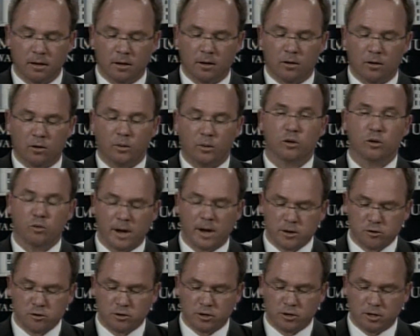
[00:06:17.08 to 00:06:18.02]
When
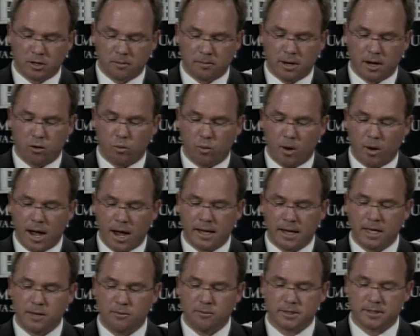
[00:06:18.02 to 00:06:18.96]
questioned about why he
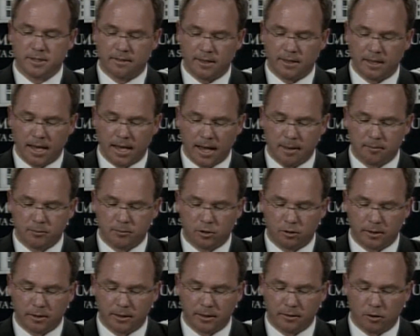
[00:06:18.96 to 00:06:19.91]
was in the lab
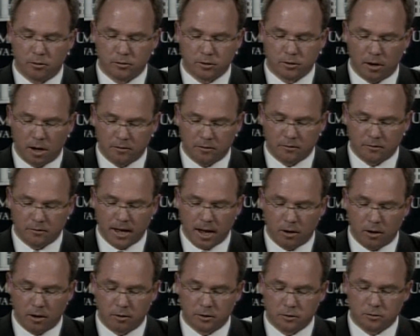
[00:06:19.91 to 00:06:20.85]
during those off
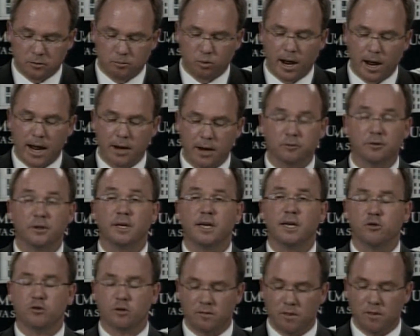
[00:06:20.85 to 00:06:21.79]
hours prior to
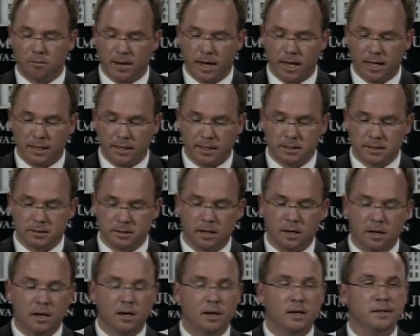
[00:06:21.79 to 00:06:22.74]
each of the mailings,
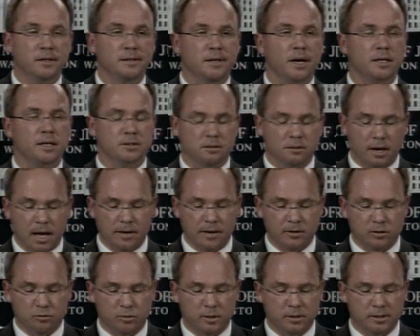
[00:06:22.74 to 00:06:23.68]
Dr.
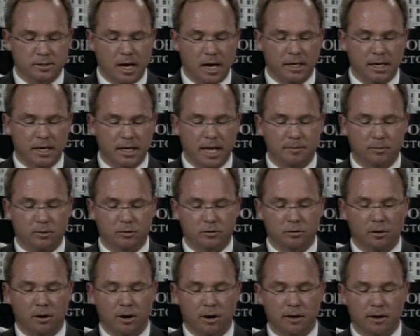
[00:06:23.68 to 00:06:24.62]
Ivins was unable to
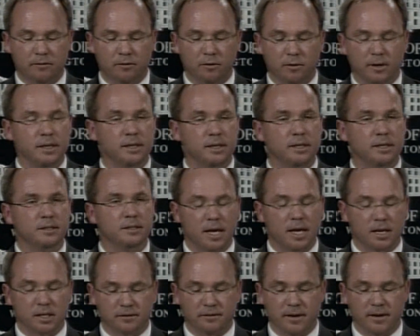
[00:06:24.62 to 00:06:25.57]
offer any
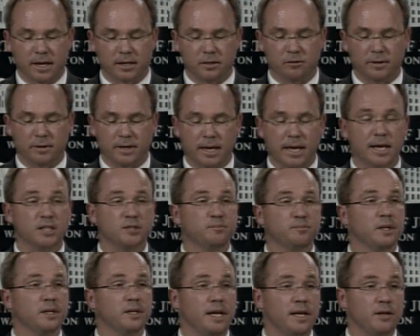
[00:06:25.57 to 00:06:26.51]
satisfactory
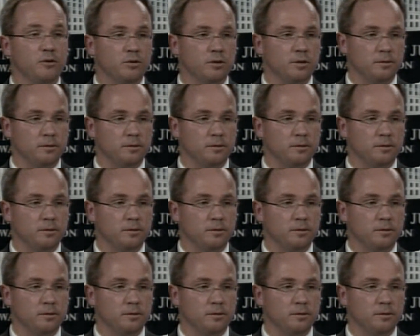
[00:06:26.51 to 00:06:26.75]
explanation.